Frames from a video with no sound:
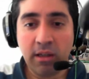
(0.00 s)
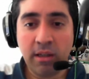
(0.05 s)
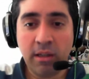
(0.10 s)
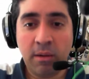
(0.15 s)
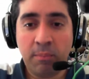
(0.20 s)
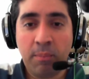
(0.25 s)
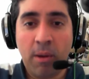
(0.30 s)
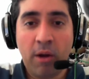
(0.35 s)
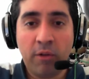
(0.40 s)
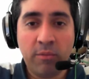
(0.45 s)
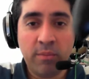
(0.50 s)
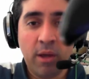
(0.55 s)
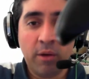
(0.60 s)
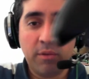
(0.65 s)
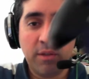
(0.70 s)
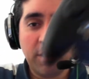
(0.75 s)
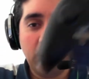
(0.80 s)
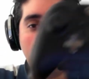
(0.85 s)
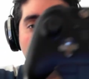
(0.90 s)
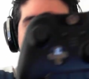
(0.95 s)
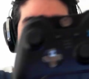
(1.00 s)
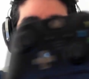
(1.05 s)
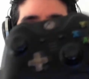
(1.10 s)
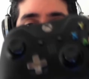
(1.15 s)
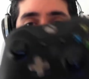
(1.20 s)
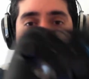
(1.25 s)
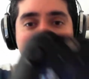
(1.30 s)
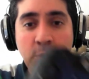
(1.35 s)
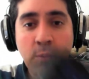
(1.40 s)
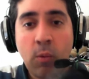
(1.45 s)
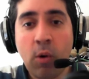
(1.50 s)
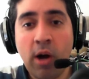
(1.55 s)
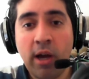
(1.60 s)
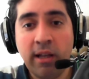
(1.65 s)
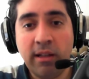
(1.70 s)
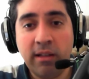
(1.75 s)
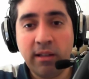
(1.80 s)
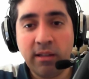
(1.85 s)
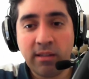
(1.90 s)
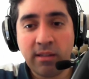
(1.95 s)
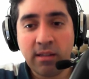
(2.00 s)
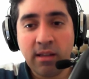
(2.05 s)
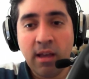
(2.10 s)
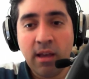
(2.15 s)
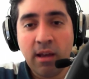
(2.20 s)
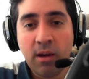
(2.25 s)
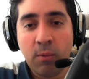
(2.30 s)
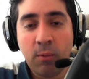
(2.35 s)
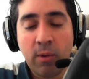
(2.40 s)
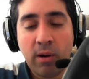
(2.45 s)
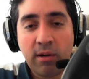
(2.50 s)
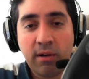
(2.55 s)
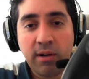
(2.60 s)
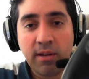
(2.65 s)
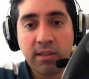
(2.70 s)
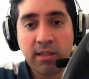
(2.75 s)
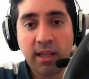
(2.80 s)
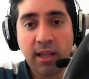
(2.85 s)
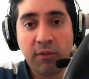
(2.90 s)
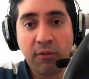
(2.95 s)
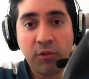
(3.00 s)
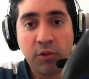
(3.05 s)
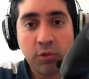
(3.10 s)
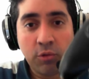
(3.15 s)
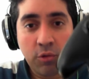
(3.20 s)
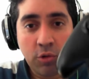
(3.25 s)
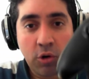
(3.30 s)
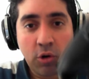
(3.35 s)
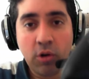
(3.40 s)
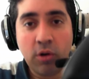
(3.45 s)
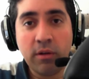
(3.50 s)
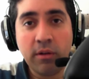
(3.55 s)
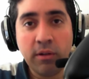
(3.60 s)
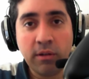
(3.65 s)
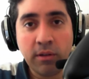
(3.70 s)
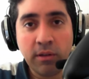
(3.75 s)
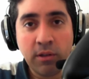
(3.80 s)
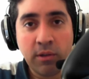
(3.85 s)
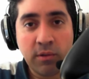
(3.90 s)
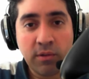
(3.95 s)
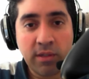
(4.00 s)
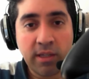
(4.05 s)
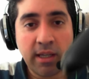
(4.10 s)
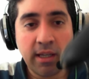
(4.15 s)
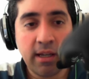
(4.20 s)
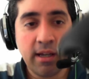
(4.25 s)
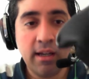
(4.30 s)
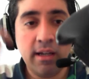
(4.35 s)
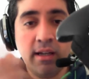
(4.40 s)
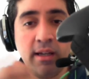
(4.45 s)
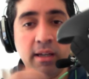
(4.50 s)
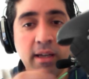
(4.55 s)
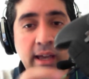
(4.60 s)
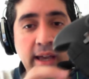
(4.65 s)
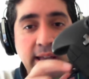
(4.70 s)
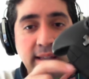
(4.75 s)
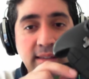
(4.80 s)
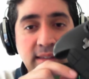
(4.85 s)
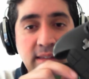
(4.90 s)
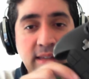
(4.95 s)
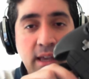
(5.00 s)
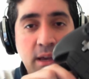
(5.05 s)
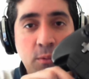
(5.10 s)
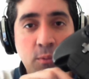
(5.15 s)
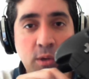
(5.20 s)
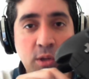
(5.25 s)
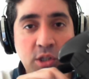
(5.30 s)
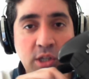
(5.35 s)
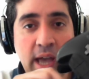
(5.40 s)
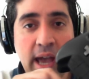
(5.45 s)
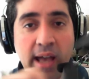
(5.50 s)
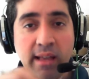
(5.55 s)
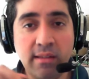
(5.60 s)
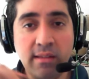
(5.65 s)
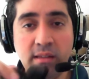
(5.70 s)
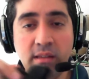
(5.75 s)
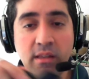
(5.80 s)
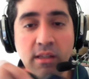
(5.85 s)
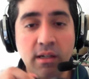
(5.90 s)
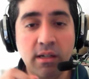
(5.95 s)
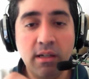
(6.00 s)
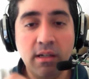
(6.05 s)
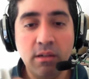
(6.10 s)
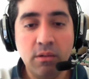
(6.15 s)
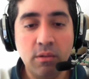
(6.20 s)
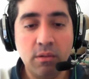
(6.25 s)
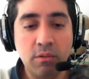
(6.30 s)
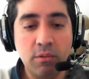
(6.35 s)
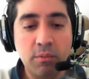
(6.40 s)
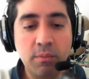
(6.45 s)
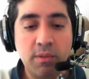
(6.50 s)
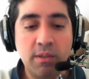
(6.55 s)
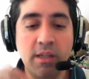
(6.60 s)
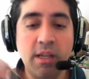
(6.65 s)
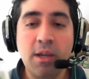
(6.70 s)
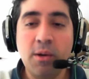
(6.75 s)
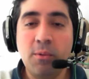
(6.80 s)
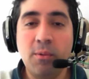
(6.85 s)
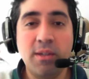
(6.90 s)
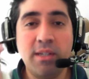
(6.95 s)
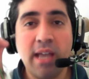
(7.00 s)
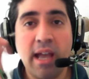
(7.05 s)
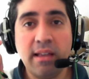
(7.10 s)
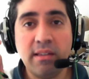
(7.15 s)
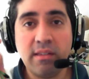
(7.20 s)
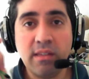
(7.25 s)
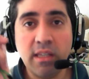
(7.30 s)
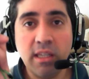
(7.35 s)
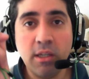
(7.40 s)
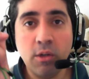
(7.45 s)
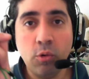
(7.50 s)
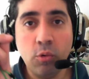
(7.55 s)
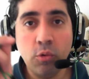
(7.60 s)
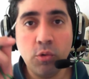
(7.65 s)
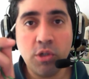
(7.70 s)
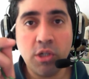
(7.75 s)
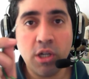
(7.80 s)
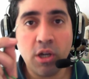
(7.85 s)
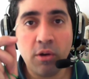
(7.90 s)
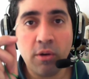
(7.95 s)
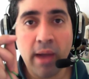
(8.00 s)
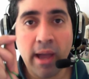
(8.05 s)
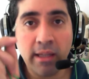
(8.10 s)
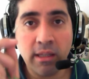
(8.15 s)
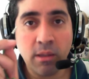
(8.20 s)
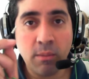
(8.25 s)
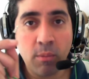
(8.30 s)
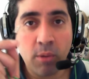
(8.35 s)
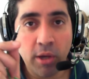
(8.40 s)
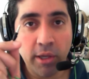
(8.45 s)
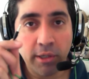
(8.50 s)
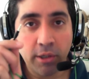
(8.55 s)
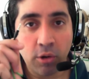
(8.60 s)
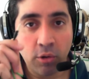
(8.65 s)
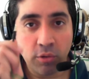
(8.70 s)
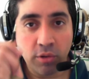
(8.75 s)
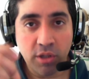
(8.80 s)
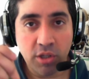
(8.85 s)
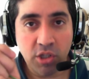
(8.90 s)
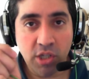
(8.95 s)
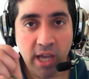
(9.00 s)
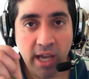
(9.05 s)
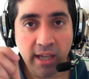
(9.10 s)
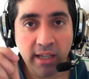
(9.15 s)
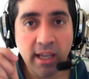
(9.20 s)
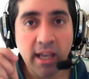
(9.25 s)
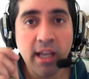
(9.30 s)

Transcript: apart from that, you're pretty much wireless. Whereas if you're not using a headset which has the audio and the mic on the jack,